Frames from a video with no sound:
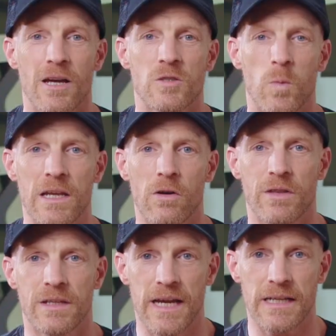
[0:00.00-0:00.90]
Dwelling on
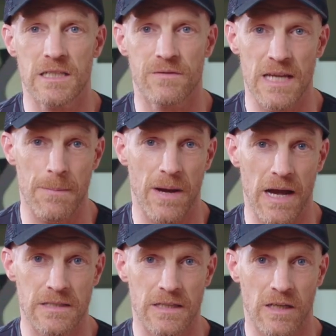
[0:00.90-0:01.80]
the negative
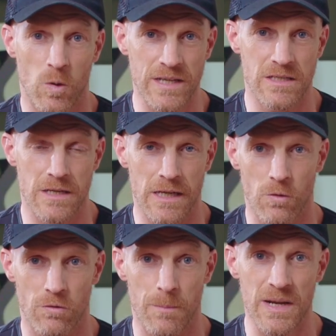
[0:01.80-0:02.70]
setbacks and questioning
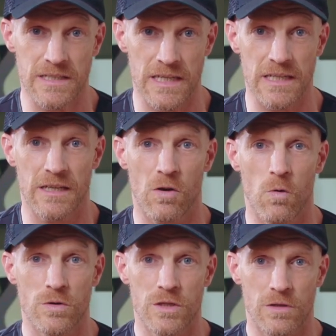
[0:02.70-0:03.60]
your ability can
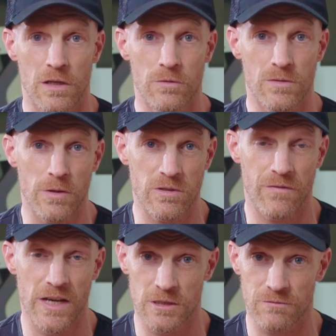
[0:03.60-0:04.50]
cause you to lose
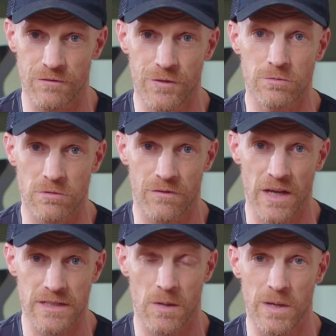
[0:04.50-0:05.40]
motivation for future
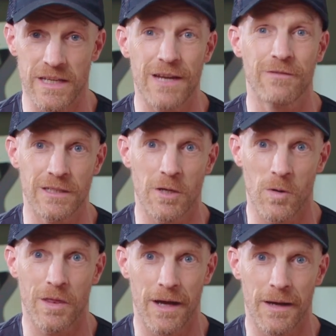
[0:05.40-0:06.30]
events, and we definitely don't
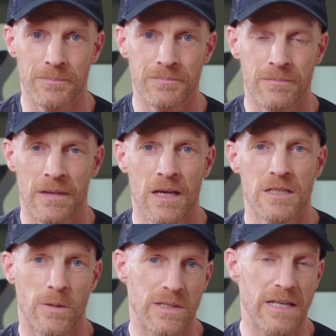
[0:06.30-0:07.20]
want that.
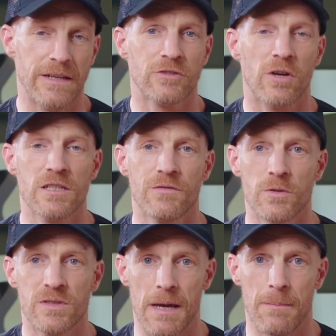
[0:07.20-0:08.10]
So instead, try to
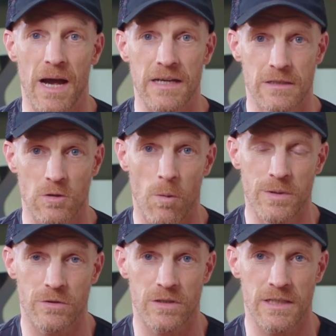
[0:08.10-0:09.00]
view setbacks as
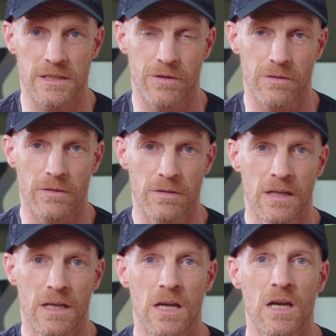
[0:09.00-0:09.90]
opportunities for growth.
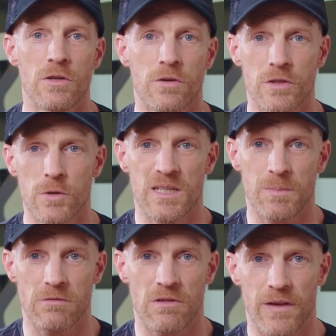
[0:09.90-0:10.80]
You can do this
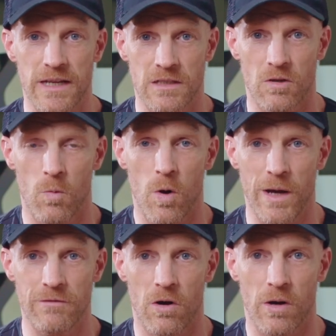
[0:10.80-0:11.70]
by reflecting on what
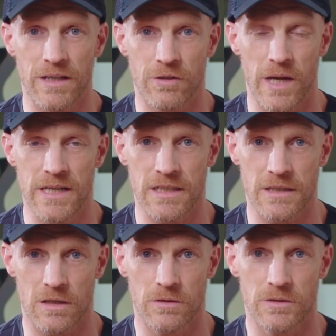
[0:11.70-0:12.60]
went wrong and creating
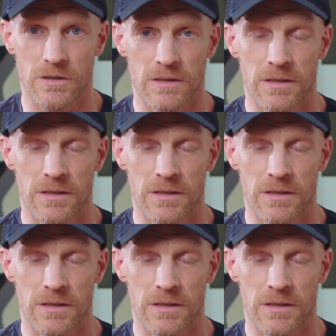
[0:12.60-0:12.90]
a solution.